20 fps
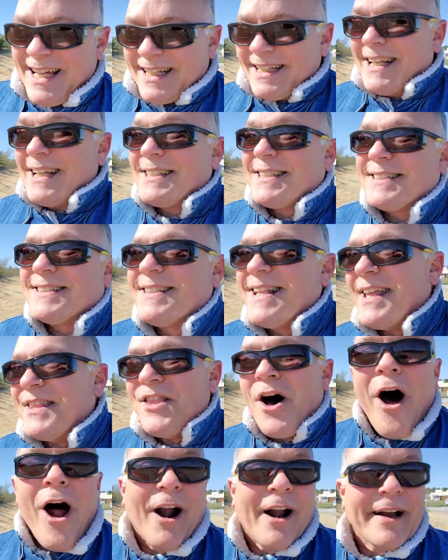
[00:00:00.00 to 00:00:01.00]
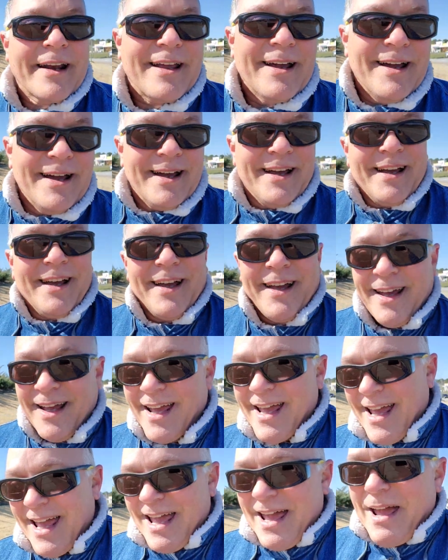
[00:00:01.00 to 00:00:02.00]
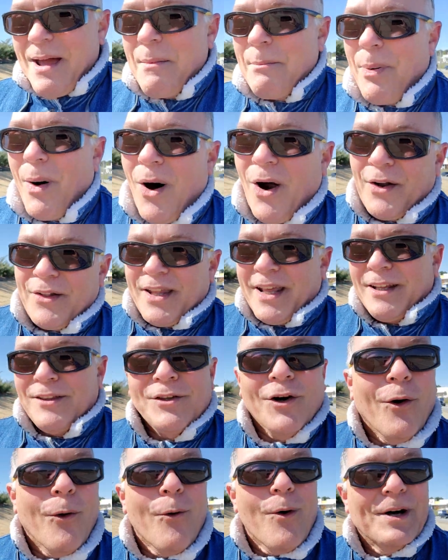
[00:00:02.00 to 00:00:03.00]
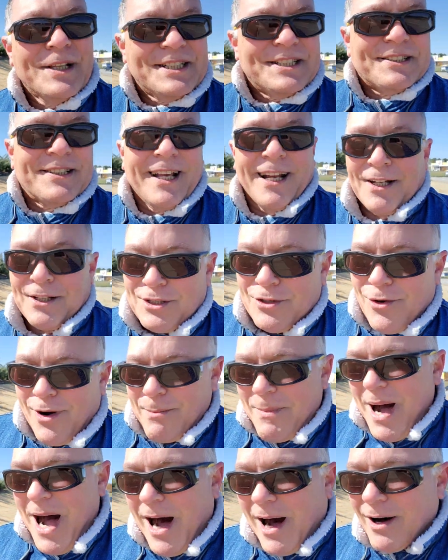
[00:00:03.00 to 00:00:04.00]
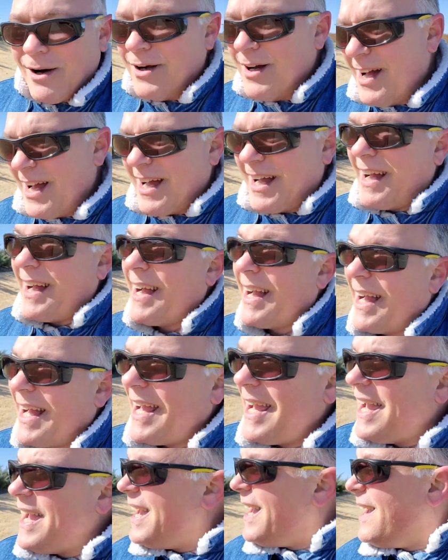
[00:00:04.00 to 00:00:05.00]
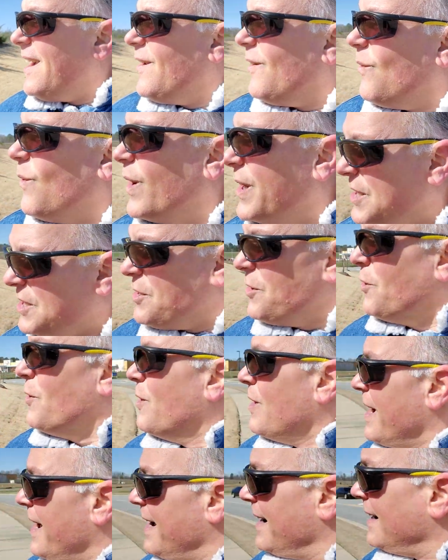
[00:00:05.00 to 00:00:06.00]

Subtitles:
this is the dark part that no one is telling you about. When you